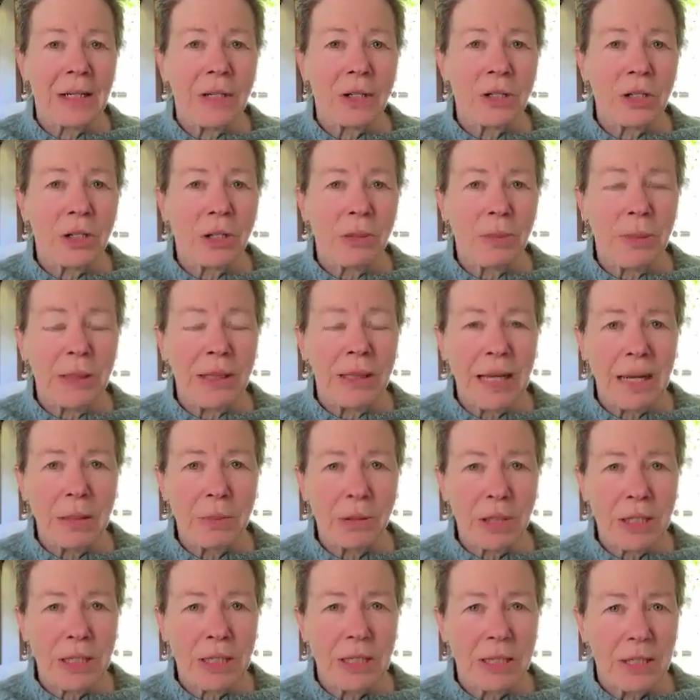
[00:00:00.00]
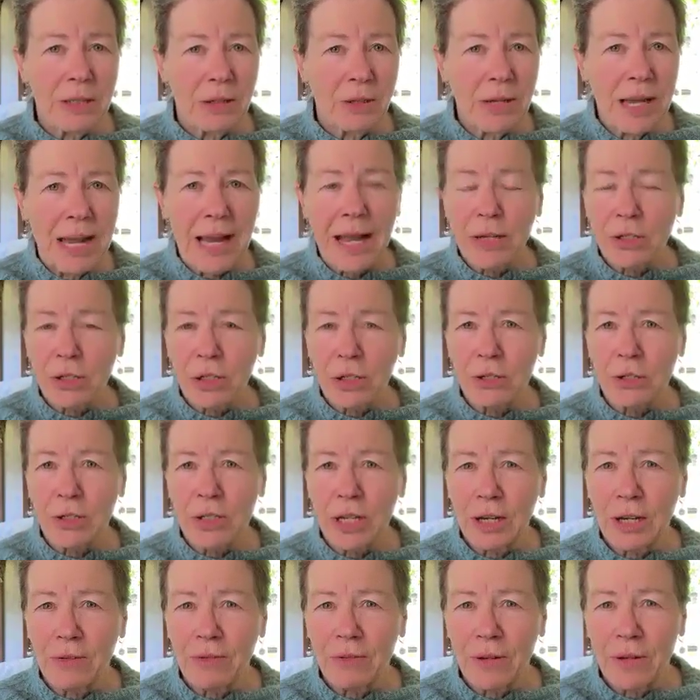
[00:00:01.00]
So being able to ask
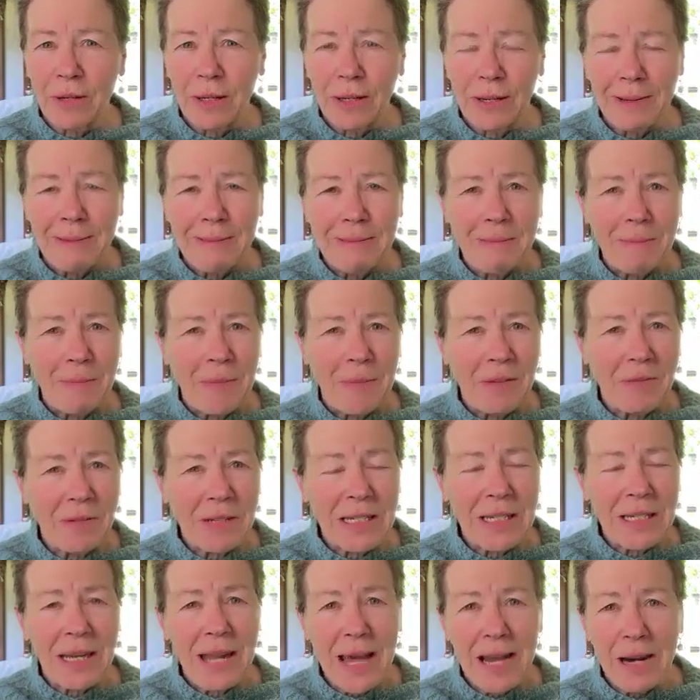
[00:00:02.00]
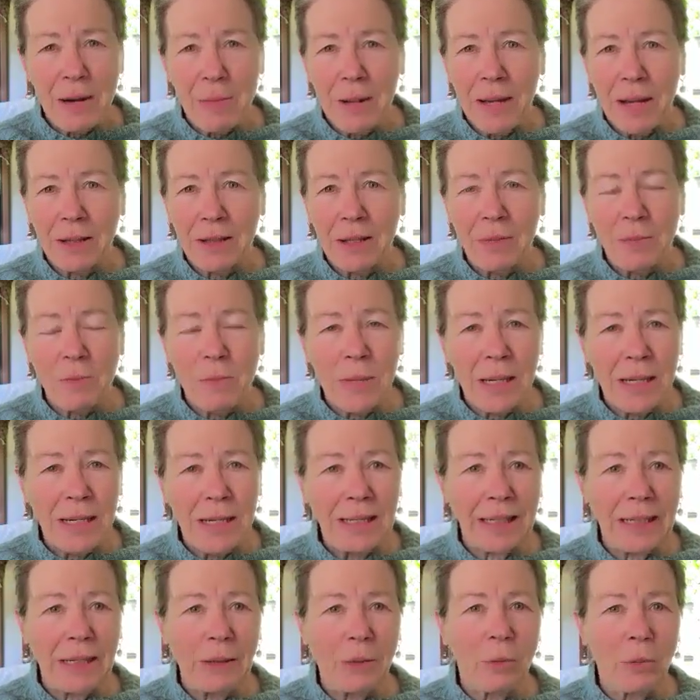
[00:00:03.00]
yourself, if it's not about the
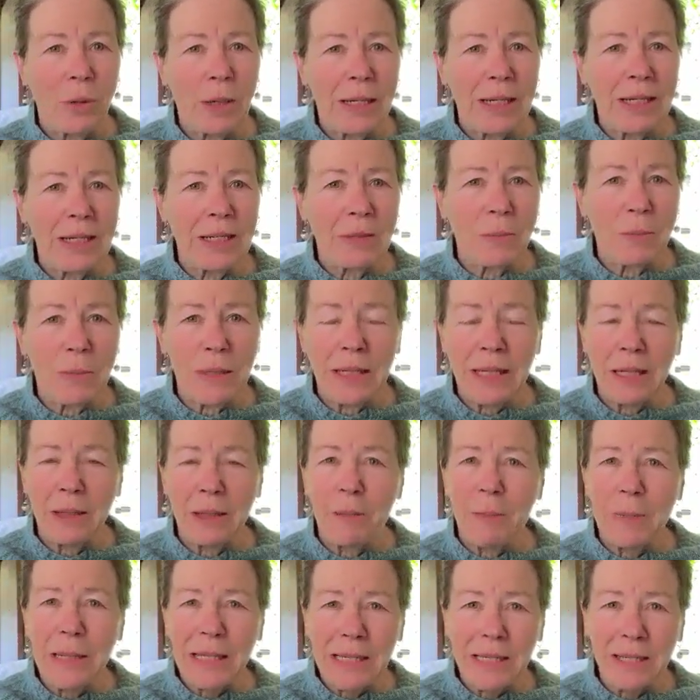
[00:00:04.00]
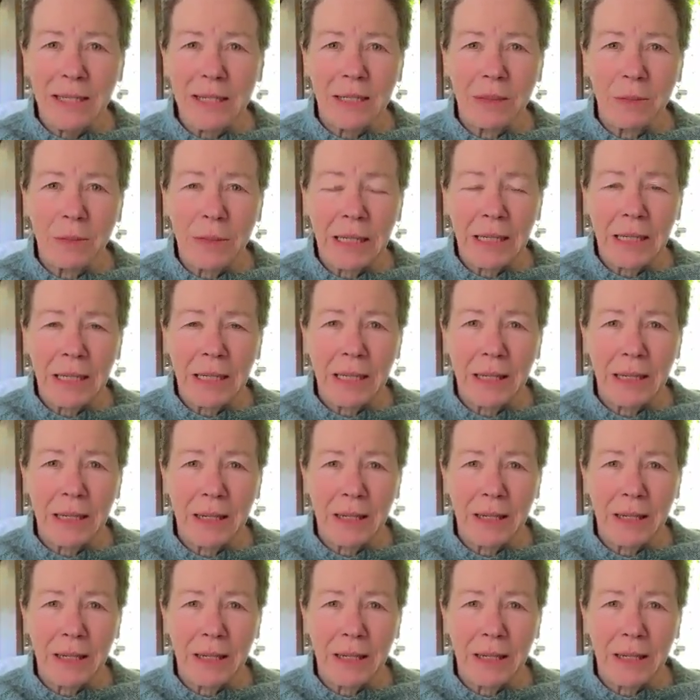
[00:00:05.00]
money, what does money mean to me?